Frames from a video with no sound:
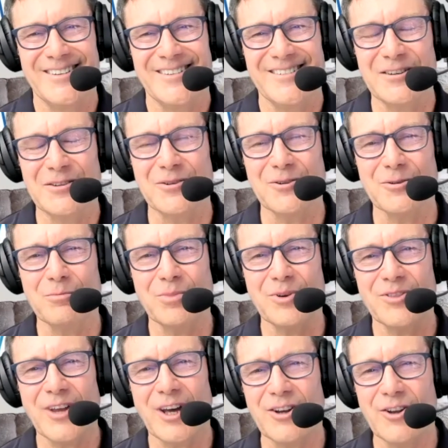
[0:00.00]
but
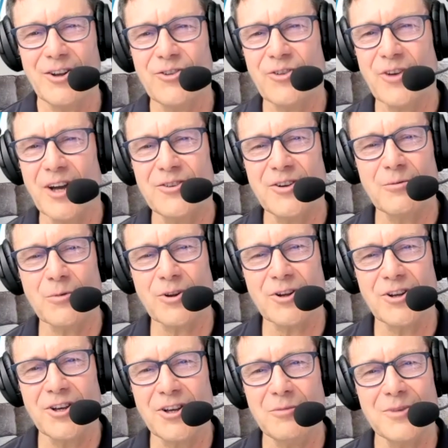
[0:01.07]
that insight didn't really
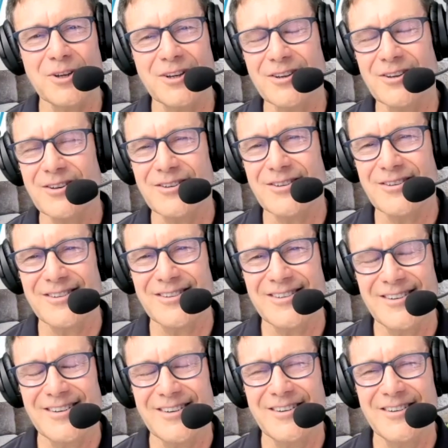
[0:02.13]
hit me.
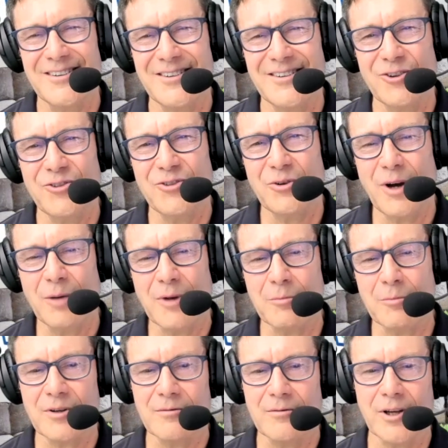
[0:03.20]
So I'm
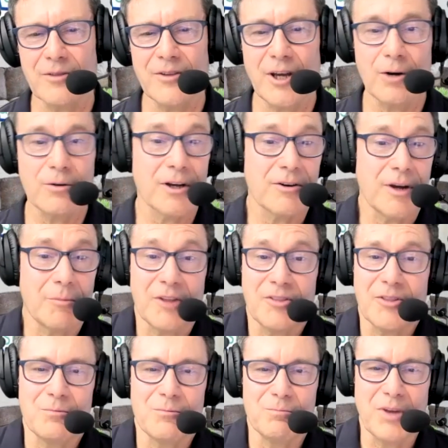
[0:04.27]
like the outlier. I'm not
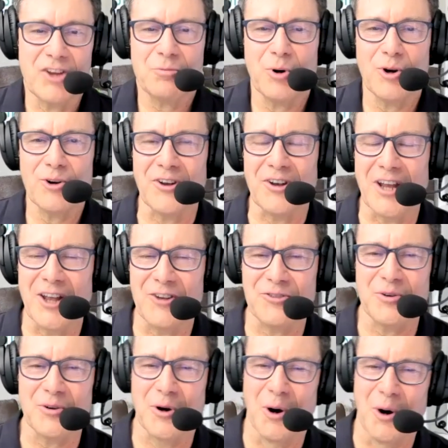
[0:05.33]
the best person to answer
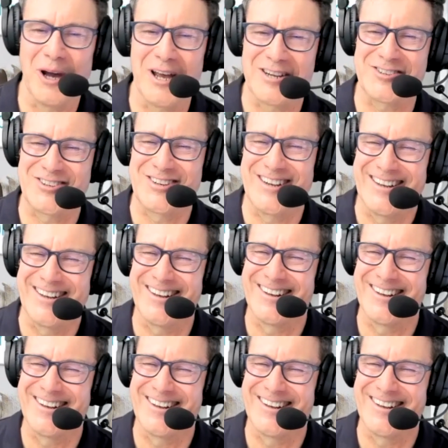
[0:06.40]
your question.